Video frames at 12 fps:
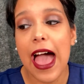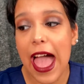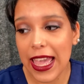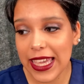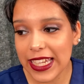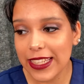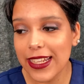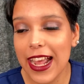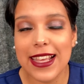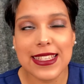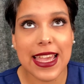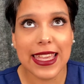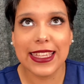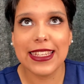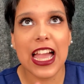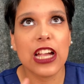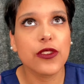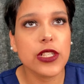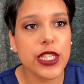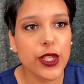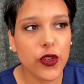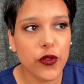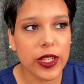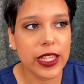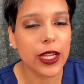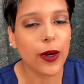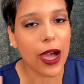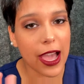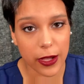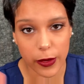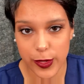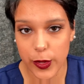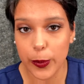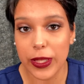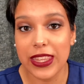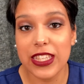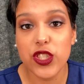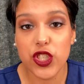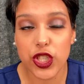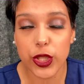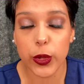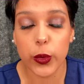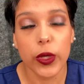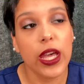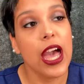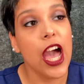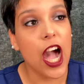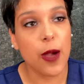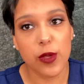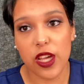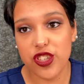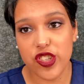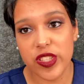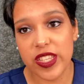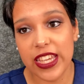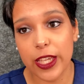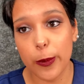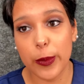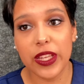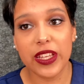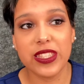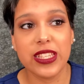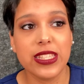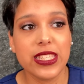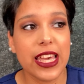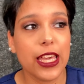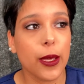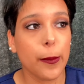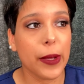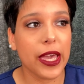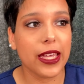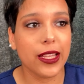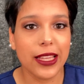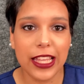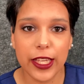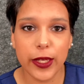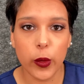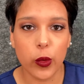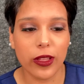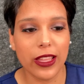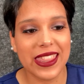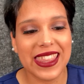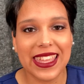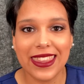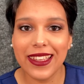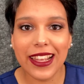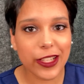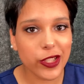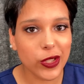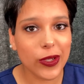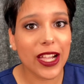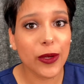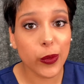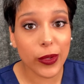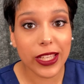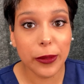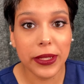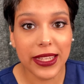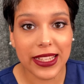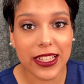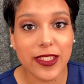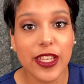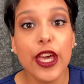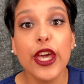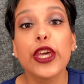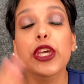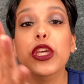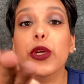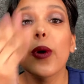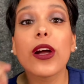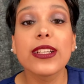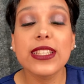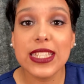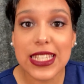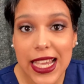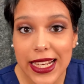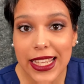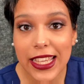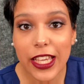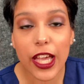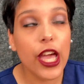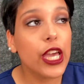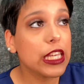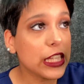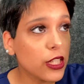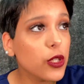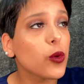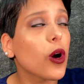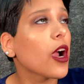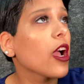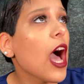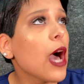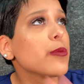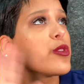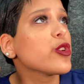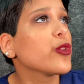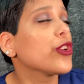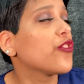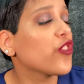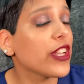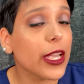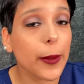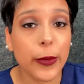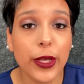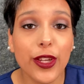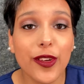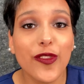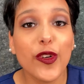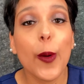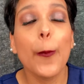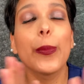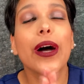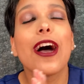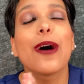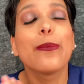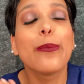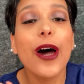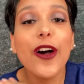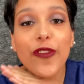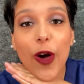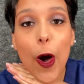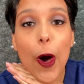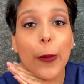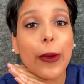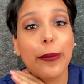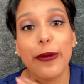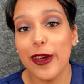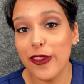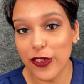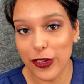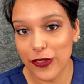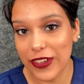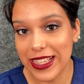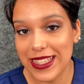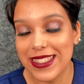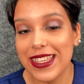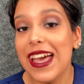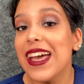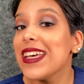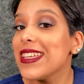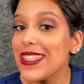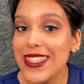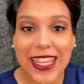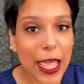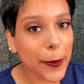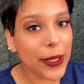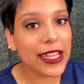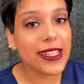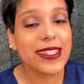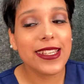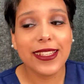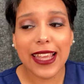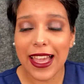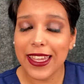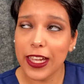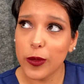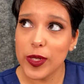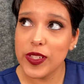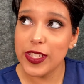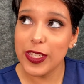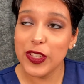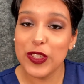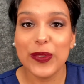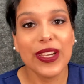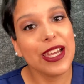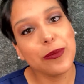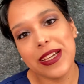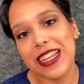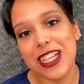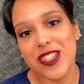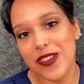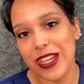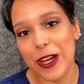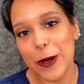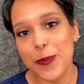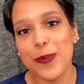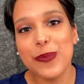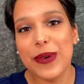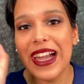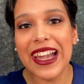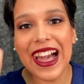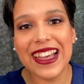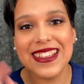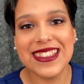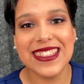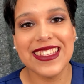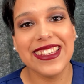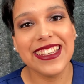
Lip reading: And as I end every single video, I also mean this too. I'm not just saying it because it's like my click or the thing that I do. I really mean it. You are stunning. You are absolutely freaking beautiful. But above all, my beautiful friends, stay blessed, and I can't wait to see you in my next video. Bye, guys.